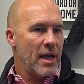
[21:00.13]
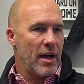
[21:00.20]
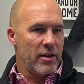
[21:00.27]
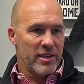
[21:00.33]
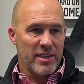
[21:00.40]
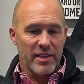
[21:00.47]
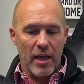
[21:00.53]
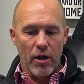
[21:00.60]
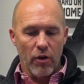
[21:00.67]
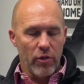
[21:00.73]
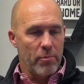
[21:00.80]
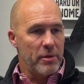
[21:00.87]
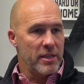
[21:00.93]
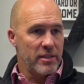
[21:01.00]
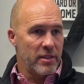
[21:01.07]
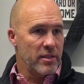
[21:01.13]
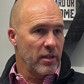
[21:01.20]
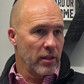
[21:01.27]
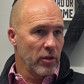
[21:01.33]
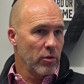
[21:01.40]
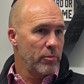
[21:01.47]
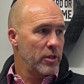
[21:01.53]
how to scale the business a
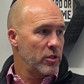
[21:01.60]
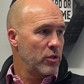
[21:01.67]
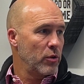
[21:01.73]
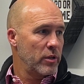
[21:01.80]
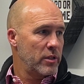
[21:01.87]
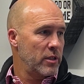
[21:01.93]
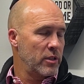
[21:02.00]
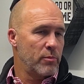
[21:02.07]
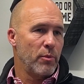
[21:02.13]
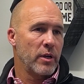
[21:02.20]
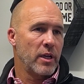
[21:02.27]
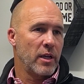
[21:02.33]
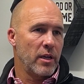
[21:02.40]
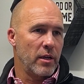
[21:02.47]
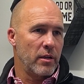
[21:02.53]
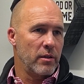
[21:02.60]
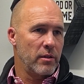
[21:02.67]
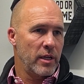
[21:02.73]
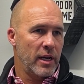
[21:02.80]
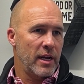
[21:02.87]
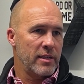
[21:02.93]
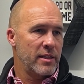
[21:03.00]
little bit so it's bringing in,
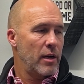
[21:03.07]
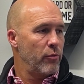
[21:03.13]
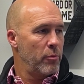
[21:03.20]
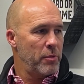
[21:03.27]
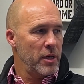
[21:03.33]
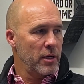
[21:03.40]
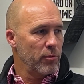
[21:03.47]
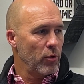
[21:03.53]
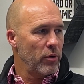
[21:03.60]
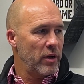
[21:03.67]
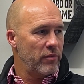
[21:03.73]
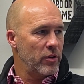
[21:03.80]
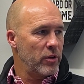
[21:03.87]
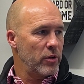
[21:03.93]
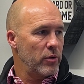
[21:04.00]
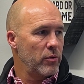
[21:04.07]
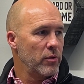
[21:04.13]
it has that repeatable revenue.